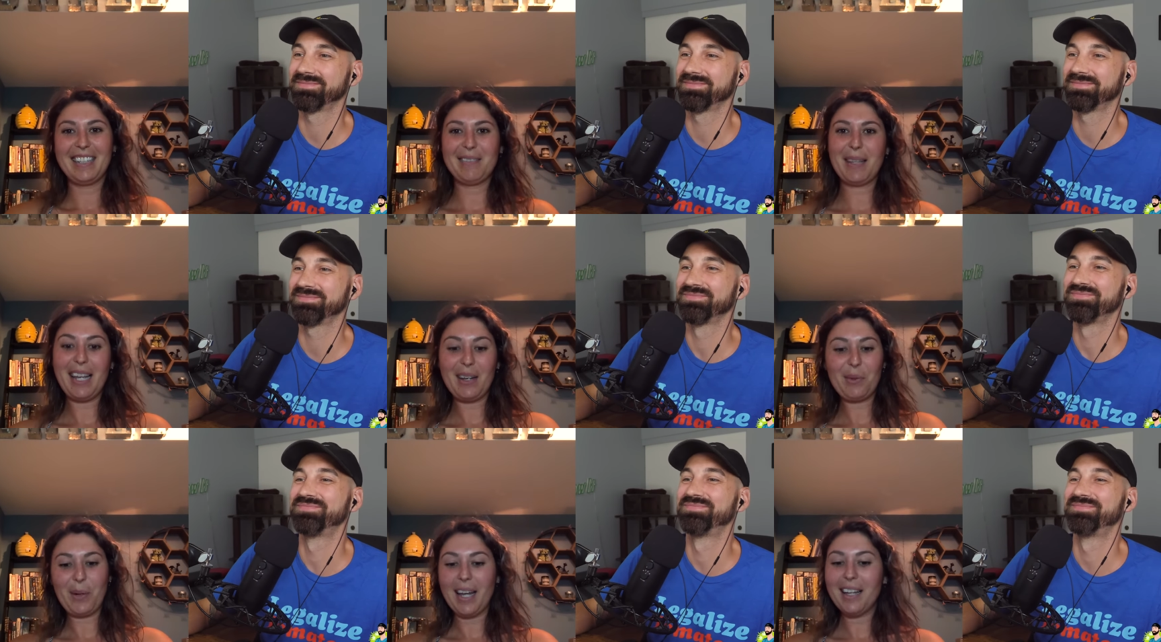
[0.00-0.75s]
Speaker 1: And I'm
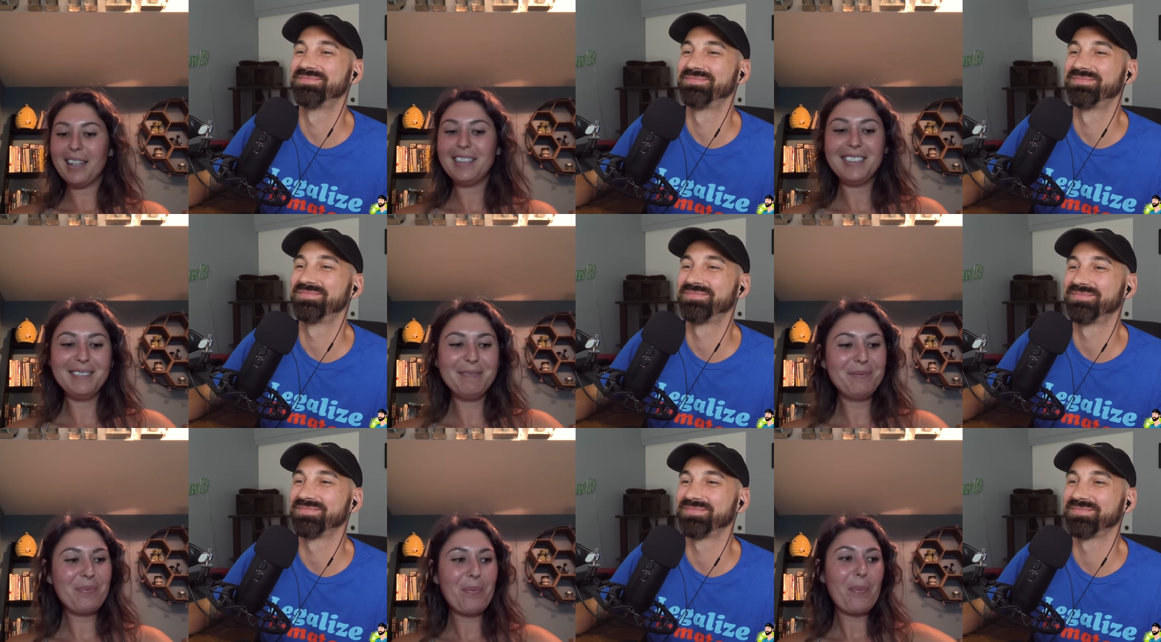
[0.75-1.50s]
like, well,
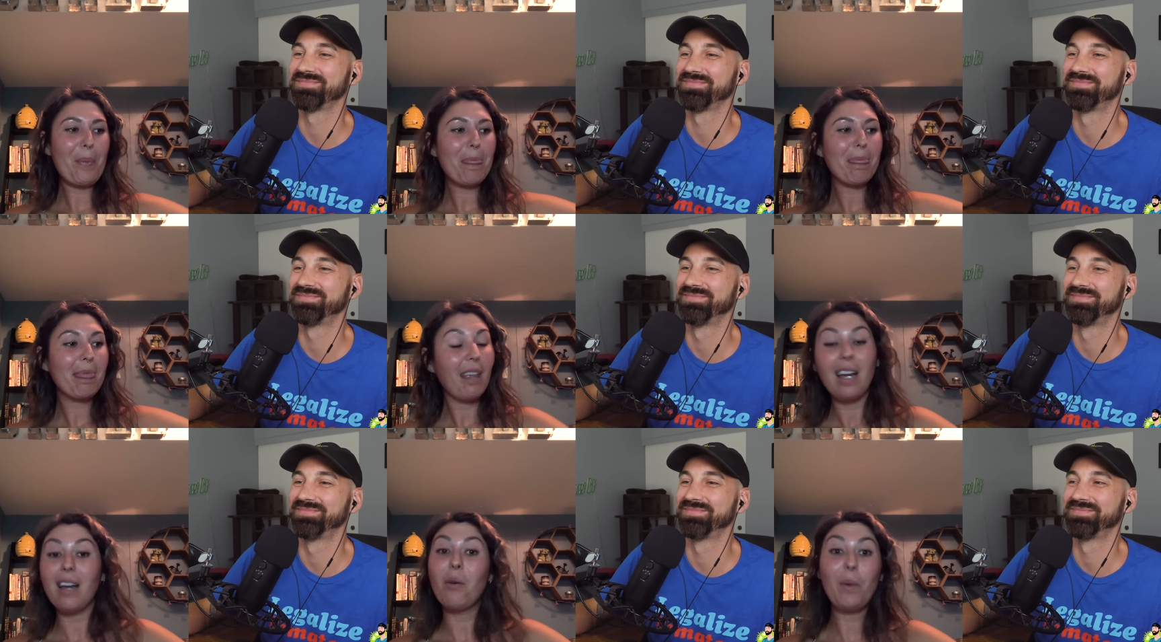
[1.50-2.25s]

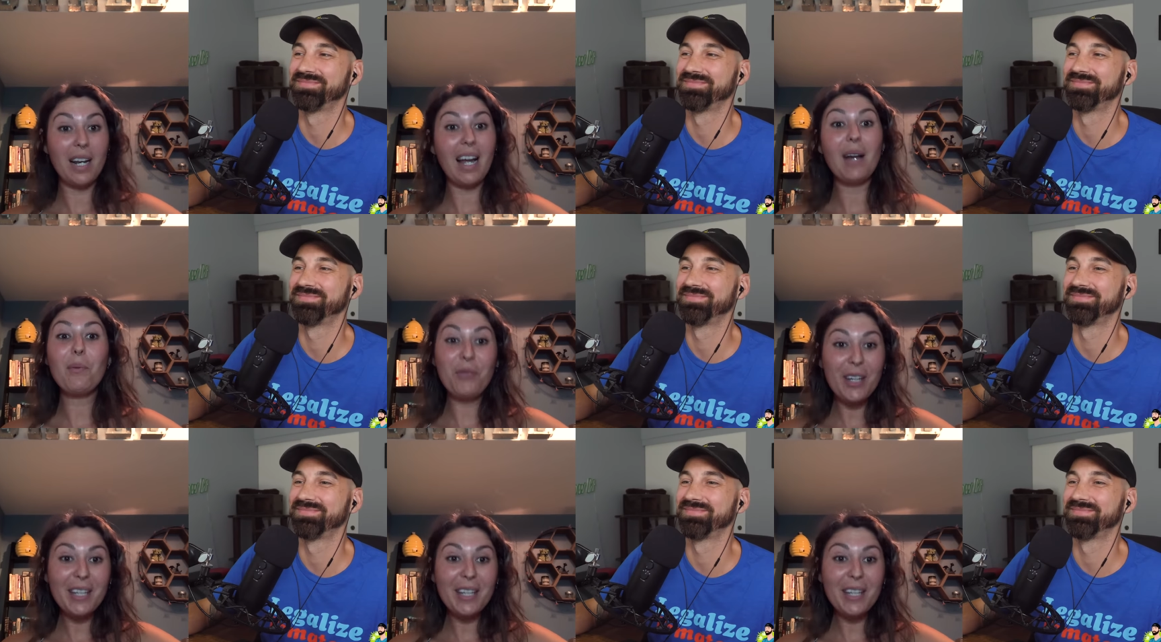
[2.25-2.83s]
when I